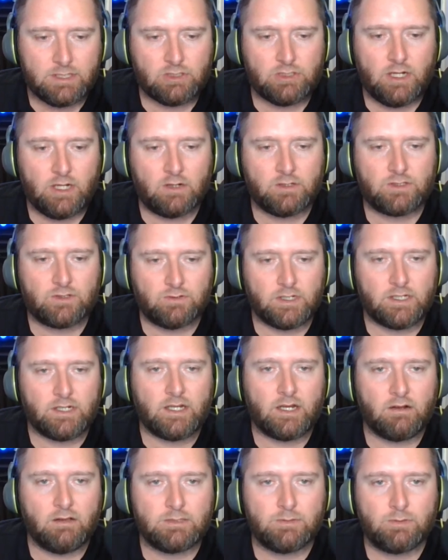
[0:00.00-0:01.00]
see, share screen
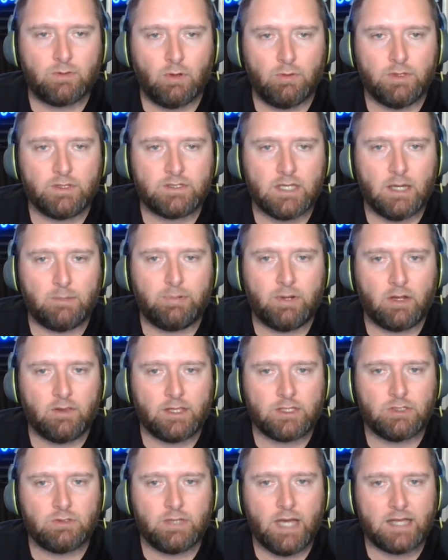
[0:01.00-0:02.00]
here. Let's throw this up here and
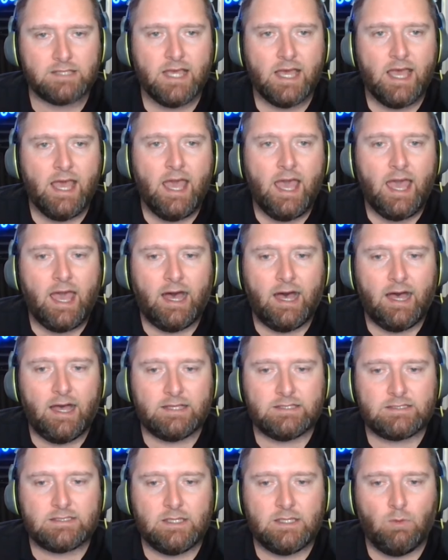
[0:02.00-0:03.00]
let you guys uh,
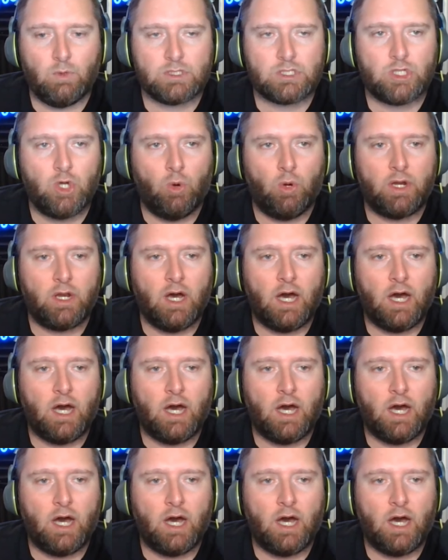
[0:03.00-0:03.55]
see what's going